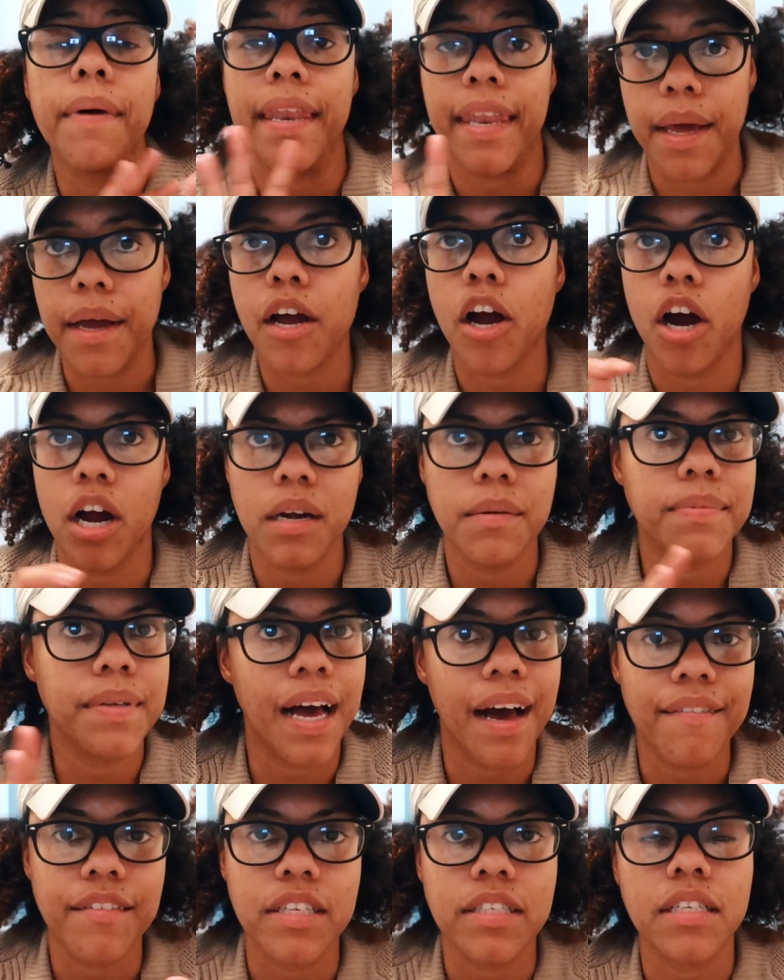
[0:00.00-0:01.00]
My net carbs,
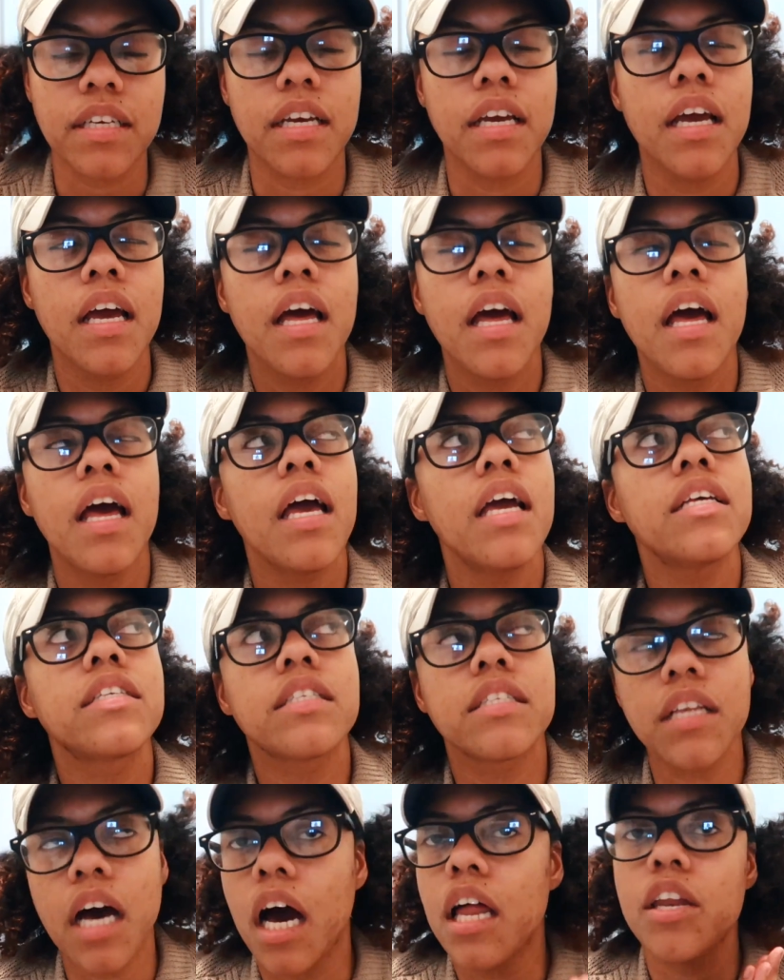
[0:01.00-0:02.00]
obviously.
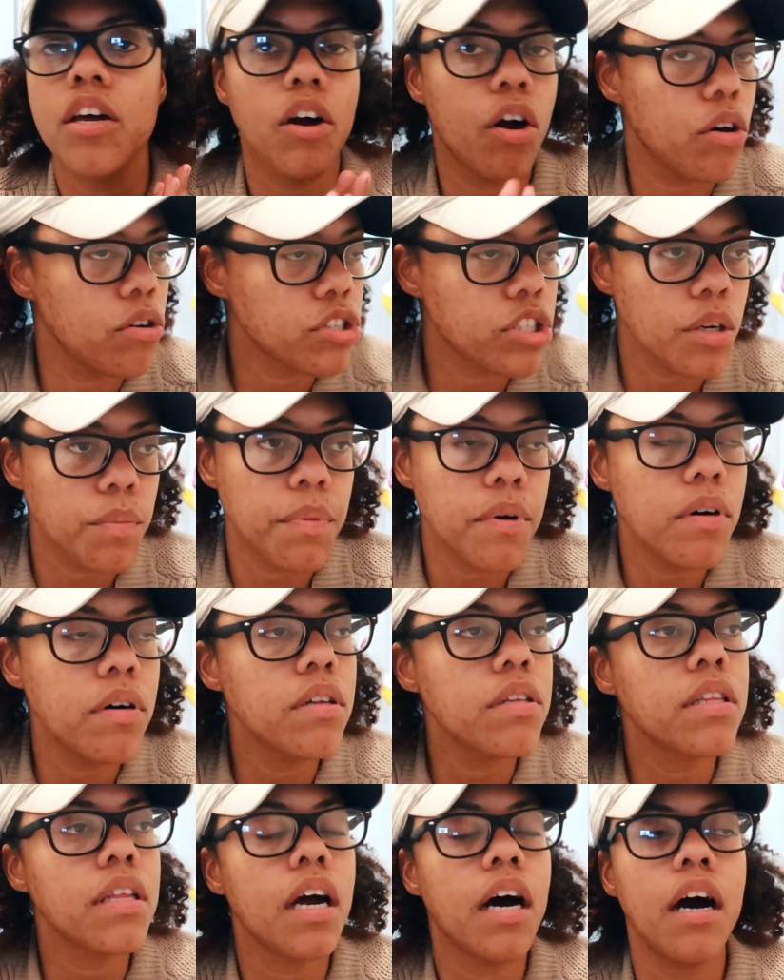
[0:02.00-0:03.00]
It's
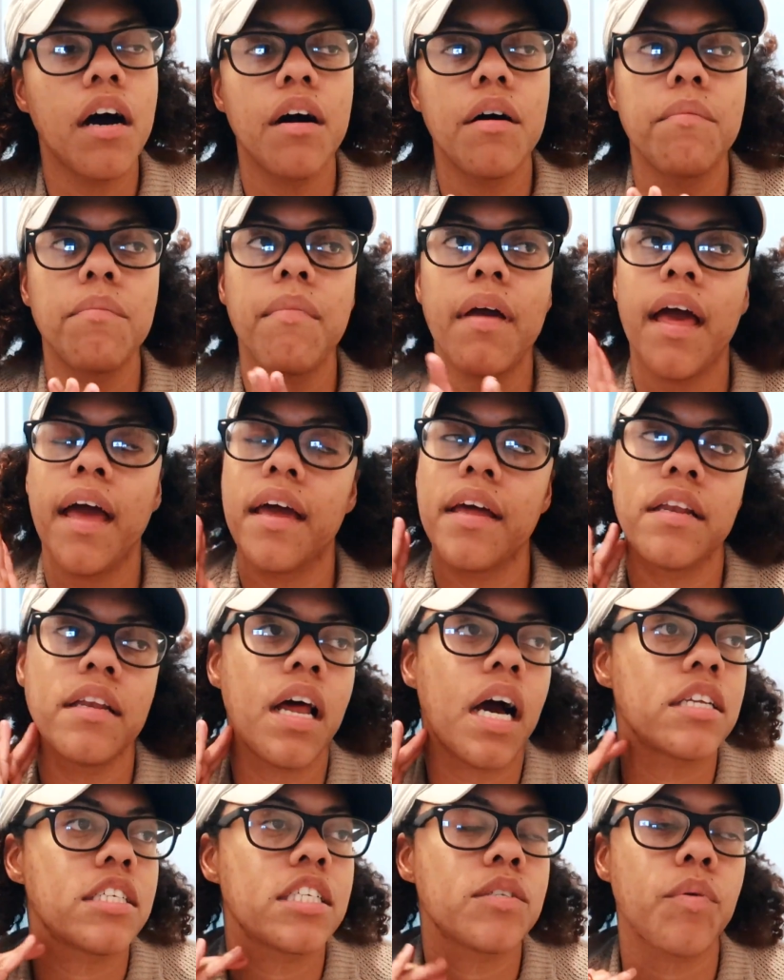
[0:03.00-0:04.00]
non-negotiable, and
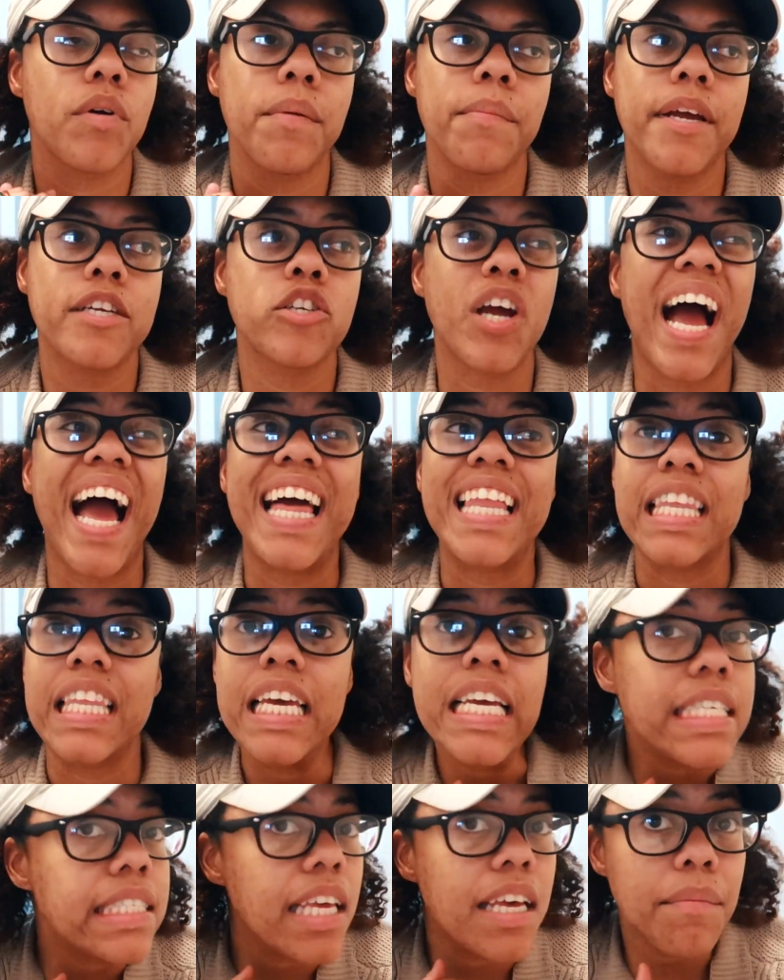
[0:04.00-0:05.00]
I just want to make sure I at
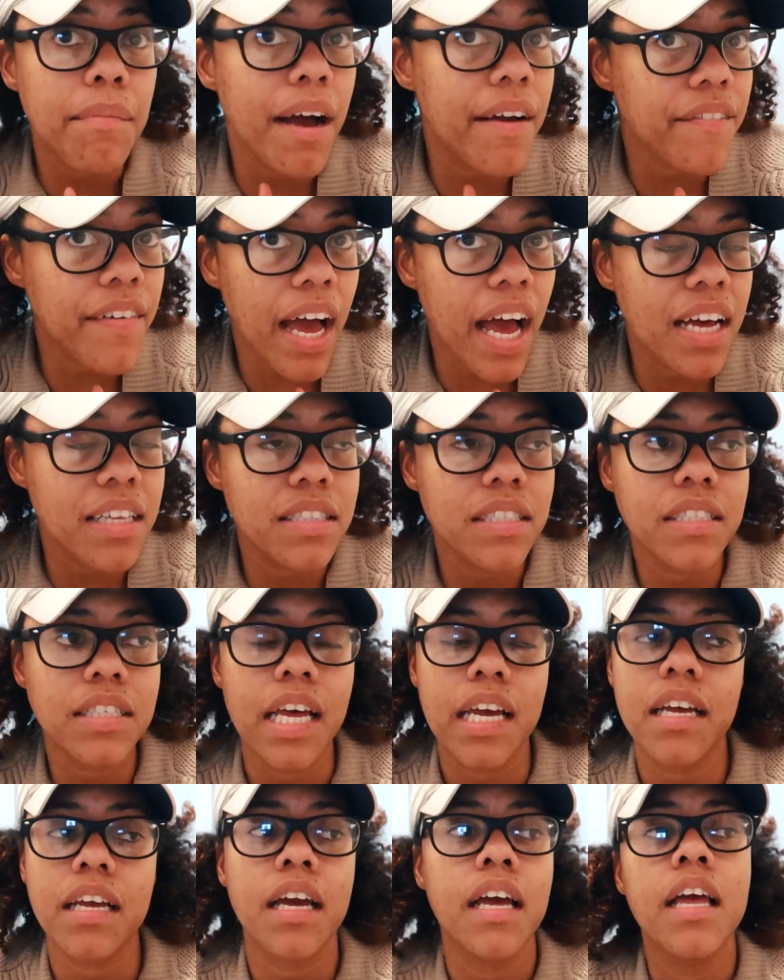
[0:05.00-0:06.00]
least hit my fats.
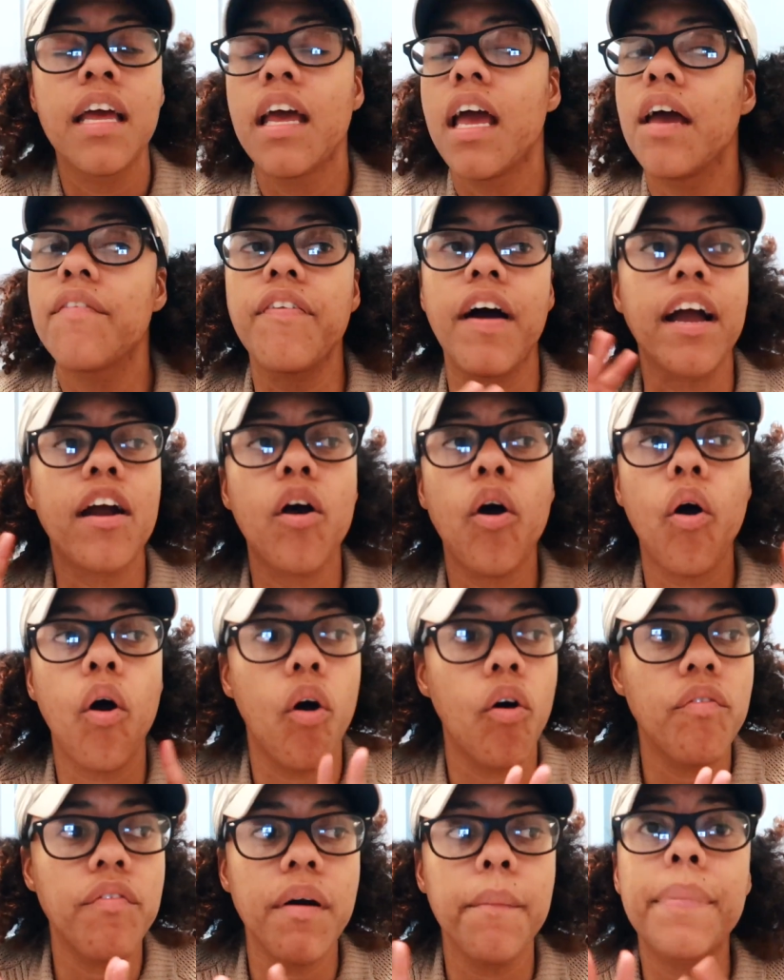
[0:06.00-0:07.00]
Like, if I go
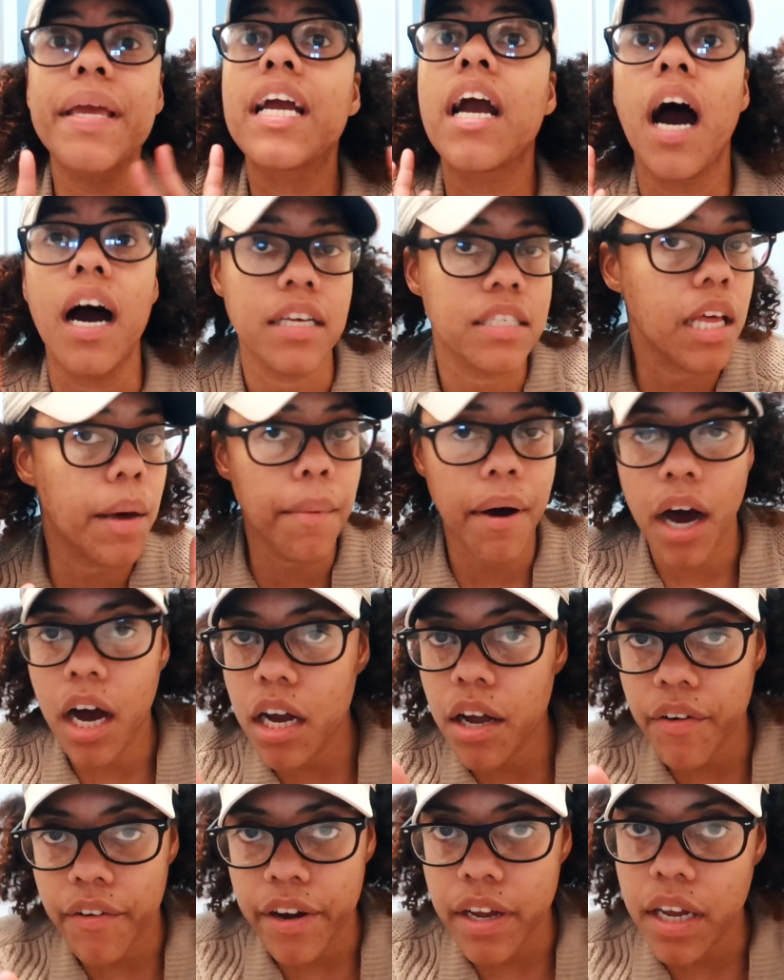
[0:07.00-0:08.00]
over because I'm
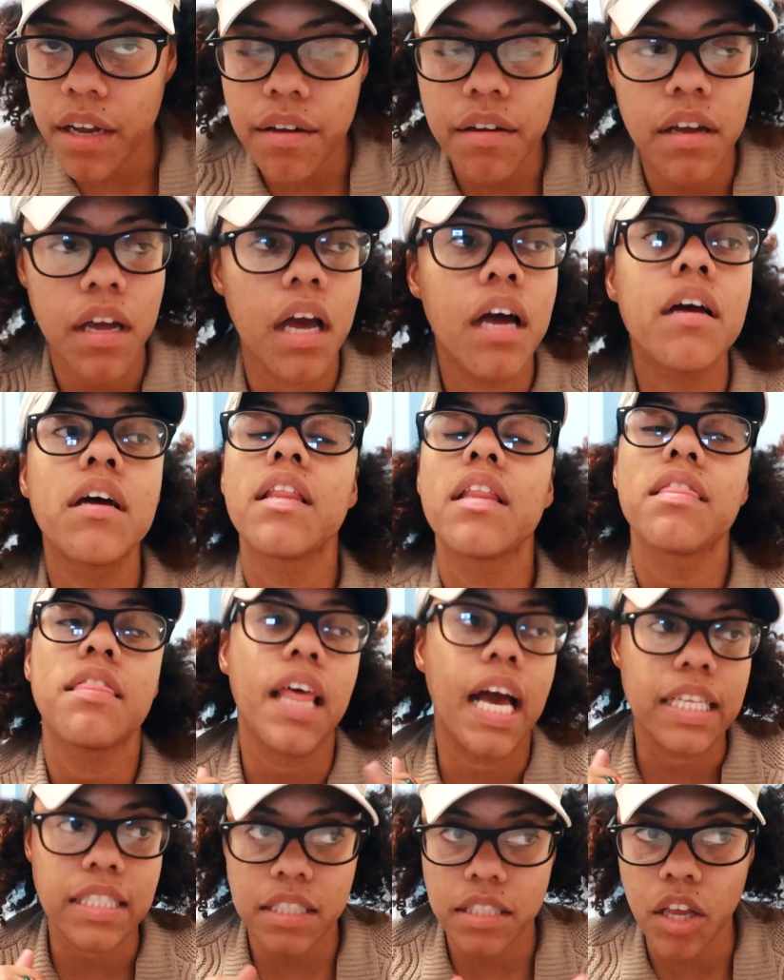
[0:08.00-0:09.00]
hungry,
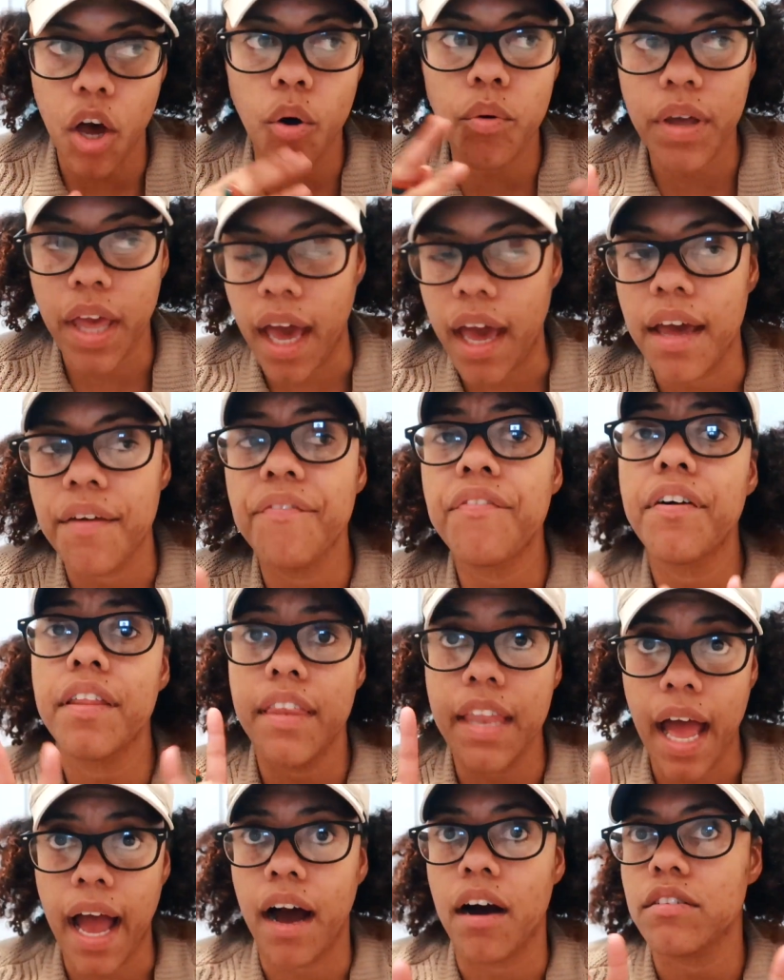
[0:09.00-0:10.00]
that's okay for
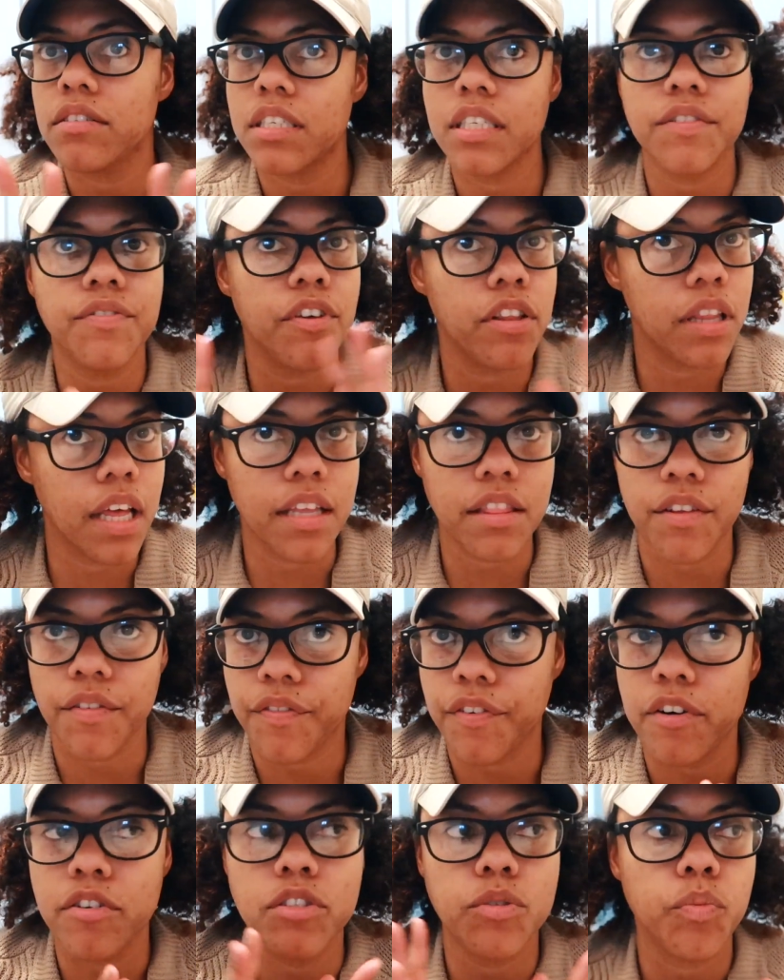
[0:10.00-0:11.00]
now. Just for like the
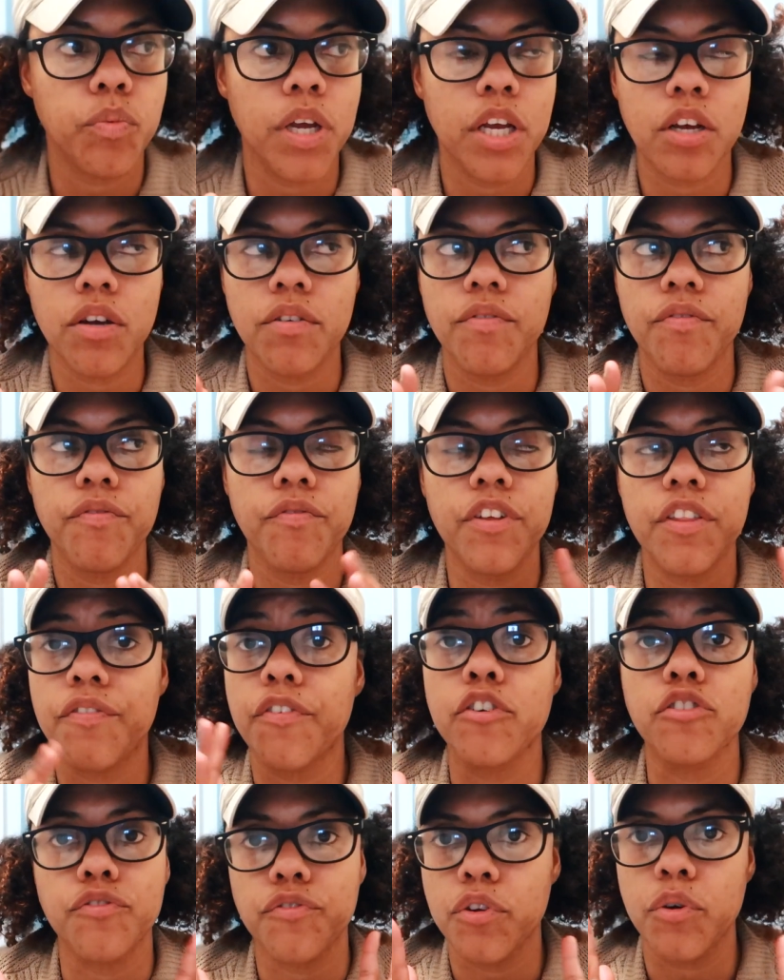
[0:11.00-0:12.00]
first week, for the
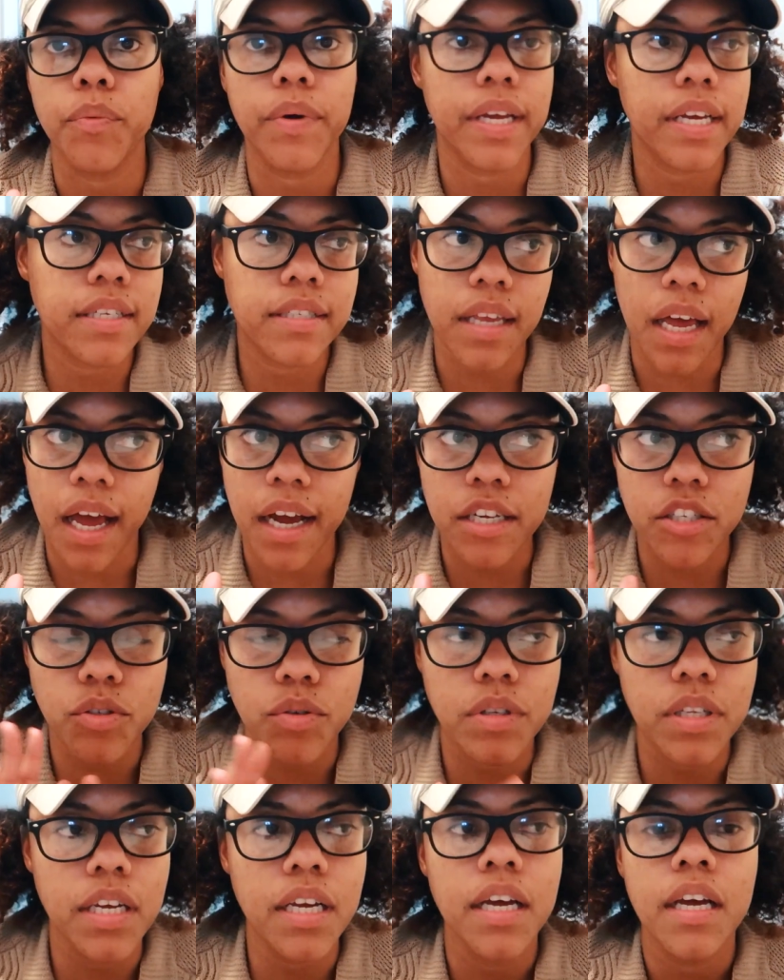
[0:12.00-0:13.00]
first few weeks,
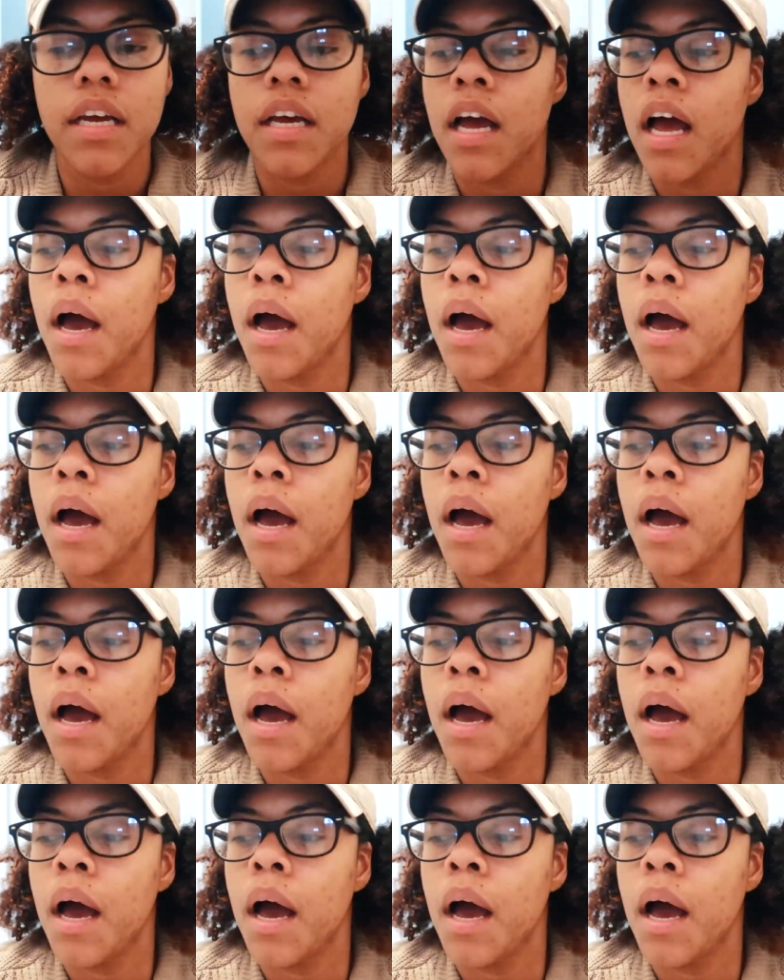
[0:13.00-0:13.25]
actually.